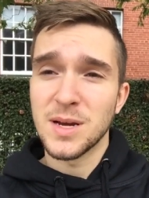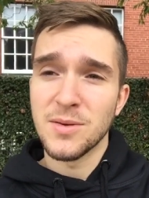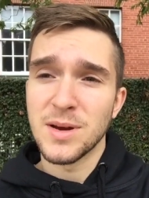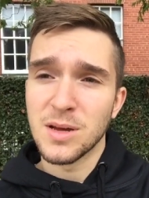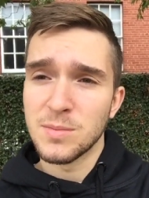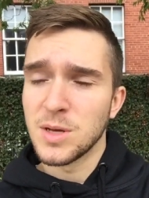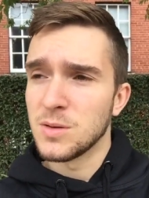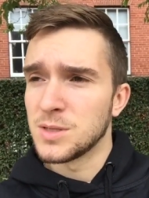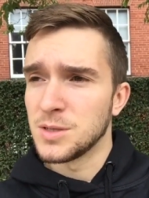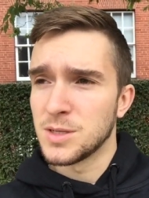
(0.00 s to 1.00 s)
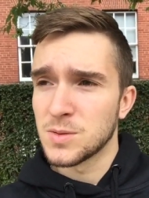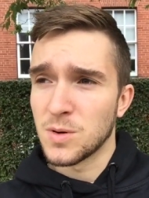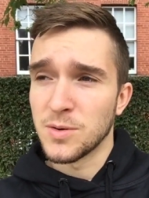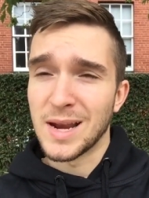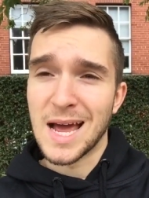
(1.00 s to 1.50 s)
when you're in a good mood, you just
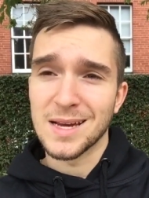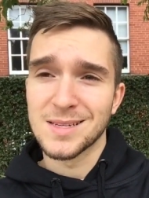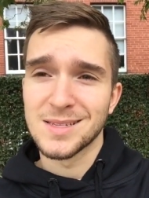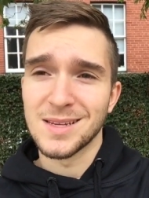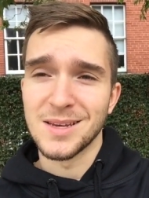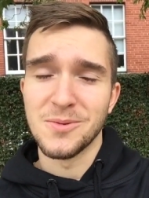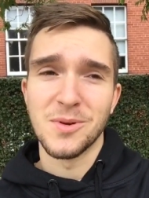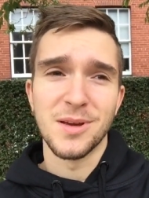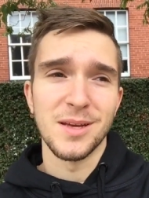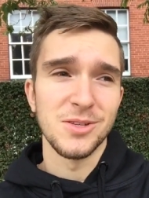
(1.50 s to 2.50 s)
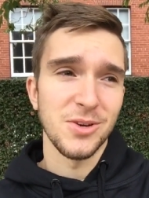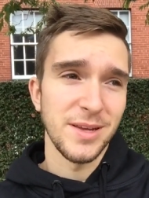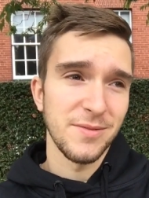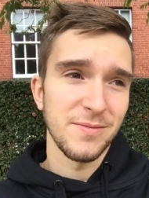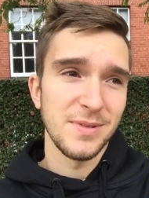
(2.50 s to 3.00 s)
want to relax and you want to enjoy
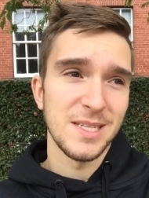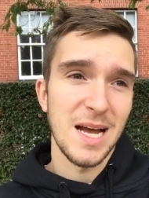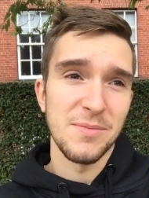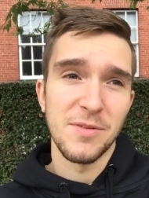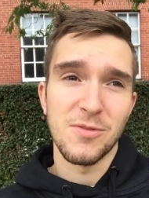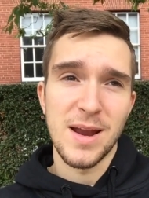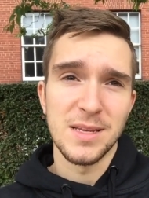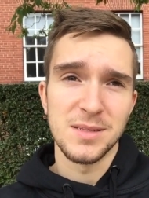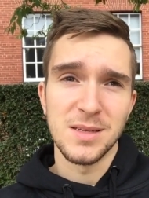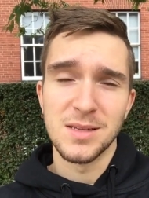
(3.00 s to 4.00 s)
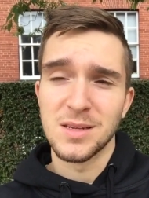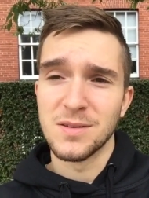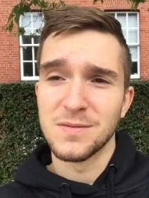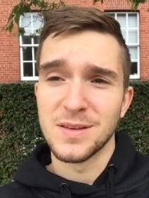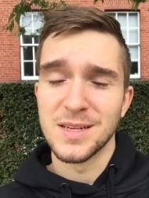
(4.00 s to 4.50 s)
your time with friends and
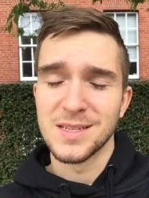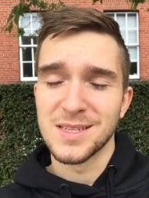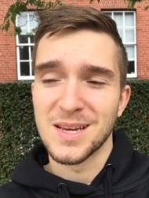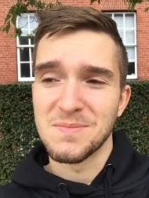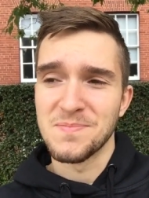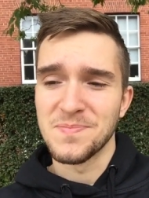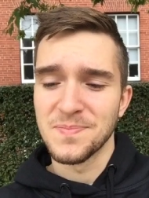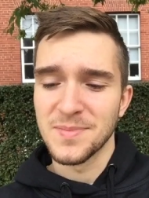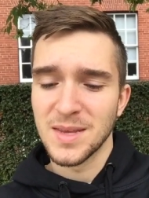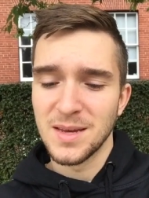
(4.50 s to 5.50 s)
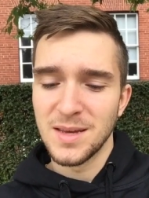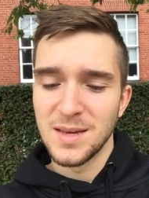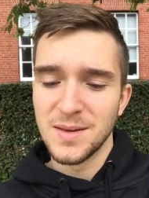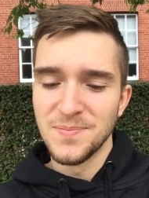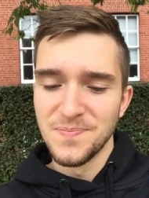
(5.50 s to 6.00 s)
stuff. And it's,
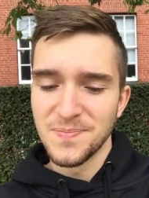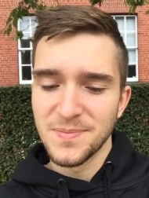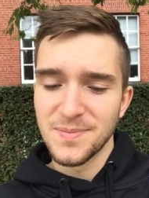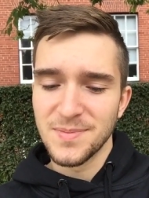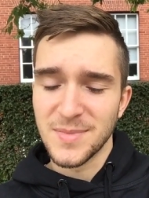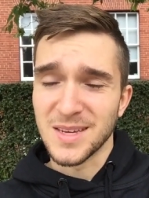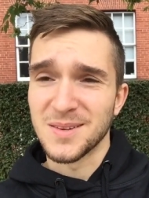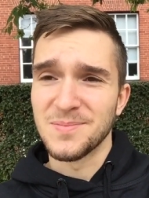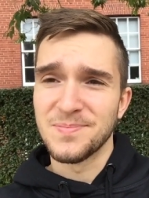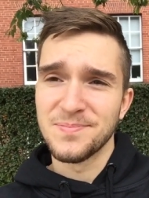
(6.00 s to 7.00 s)
um, yeah.